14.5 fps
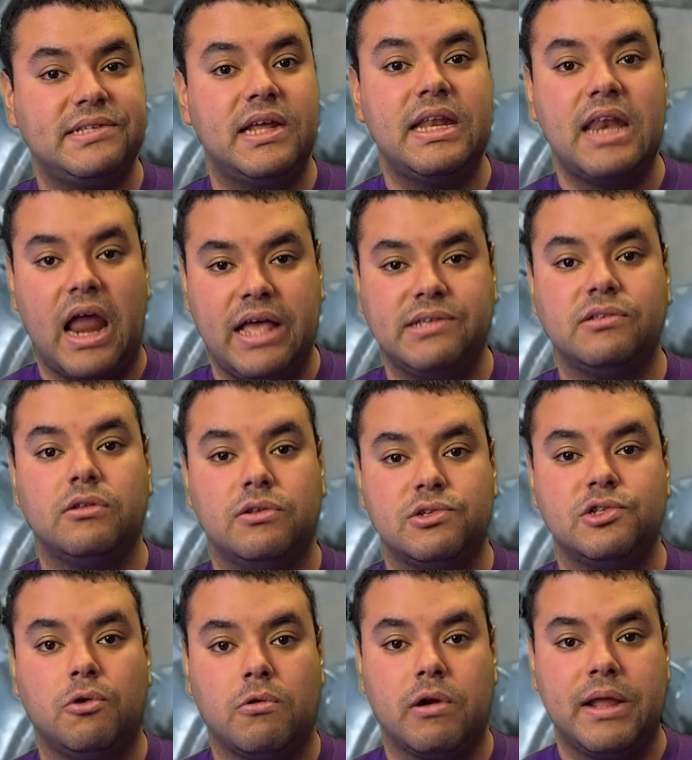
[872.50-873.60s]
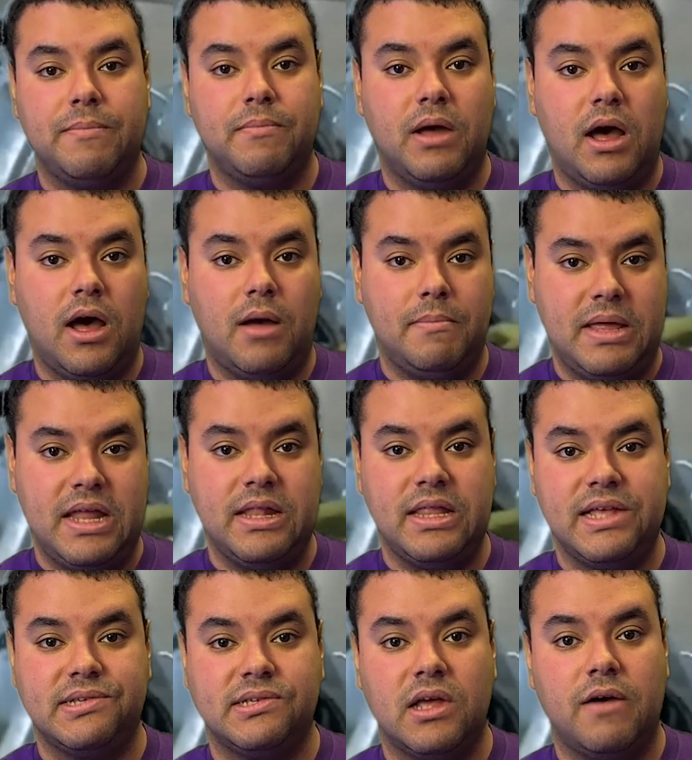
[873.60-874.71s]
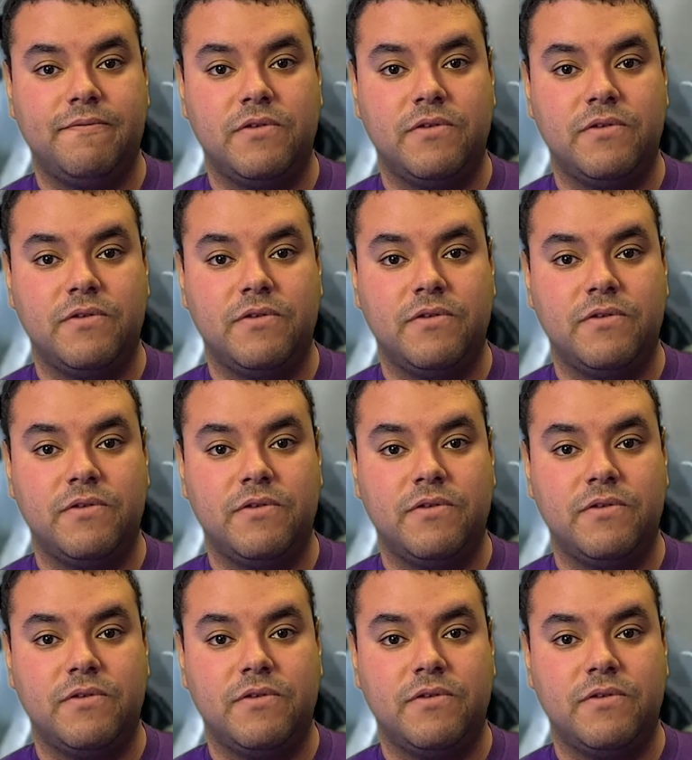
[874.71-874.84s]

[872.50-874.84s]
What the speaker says: a nice little story in this